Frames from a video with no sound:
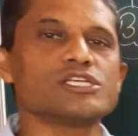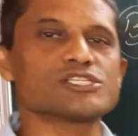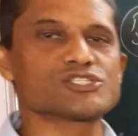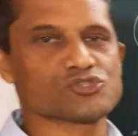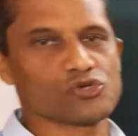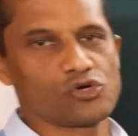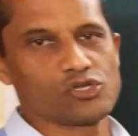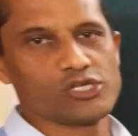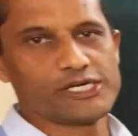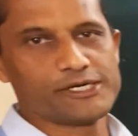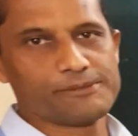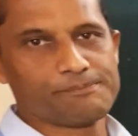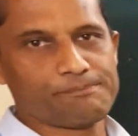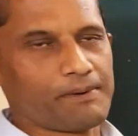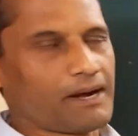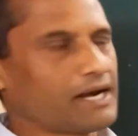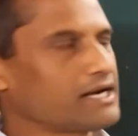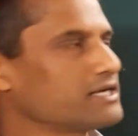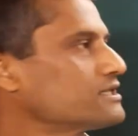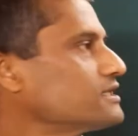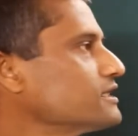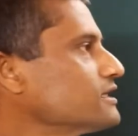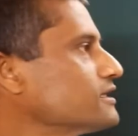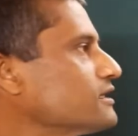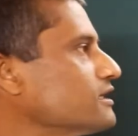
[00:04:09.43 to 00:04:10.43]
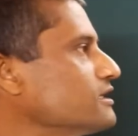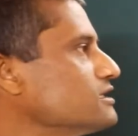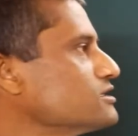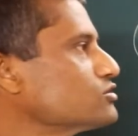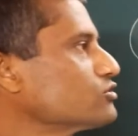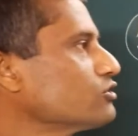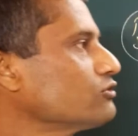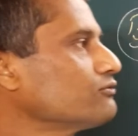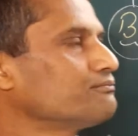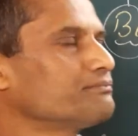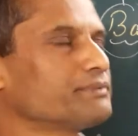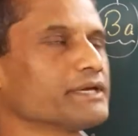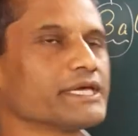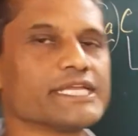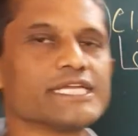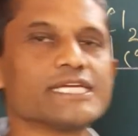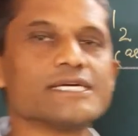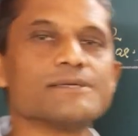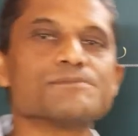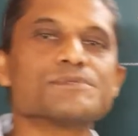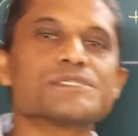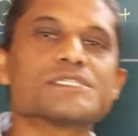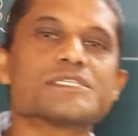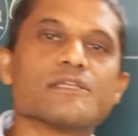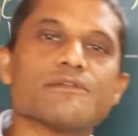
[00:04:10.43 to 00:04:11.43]
solid particles of
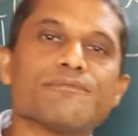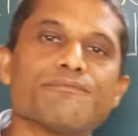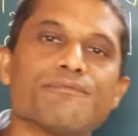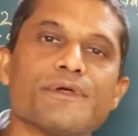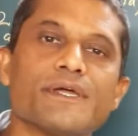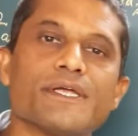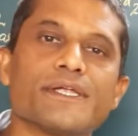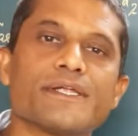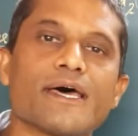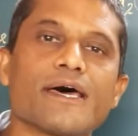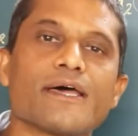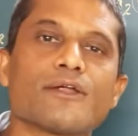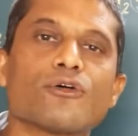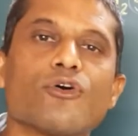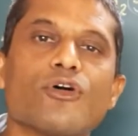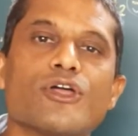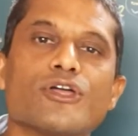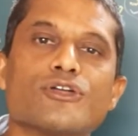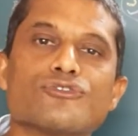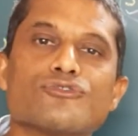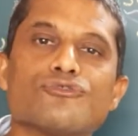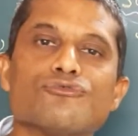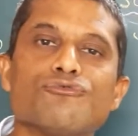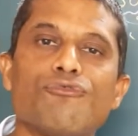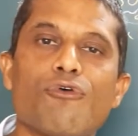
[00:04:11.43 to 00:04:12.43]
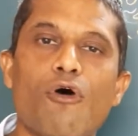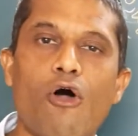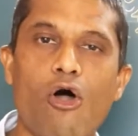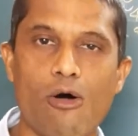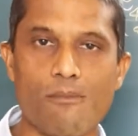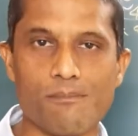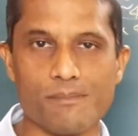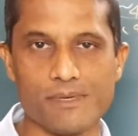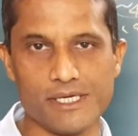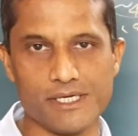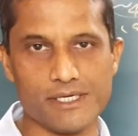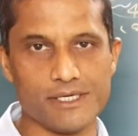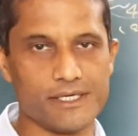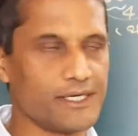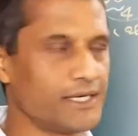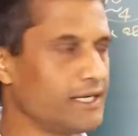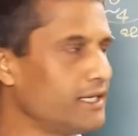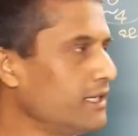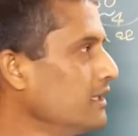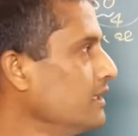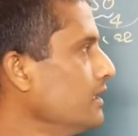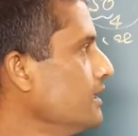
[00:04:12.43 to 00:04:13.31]
barium sulfate are going to form here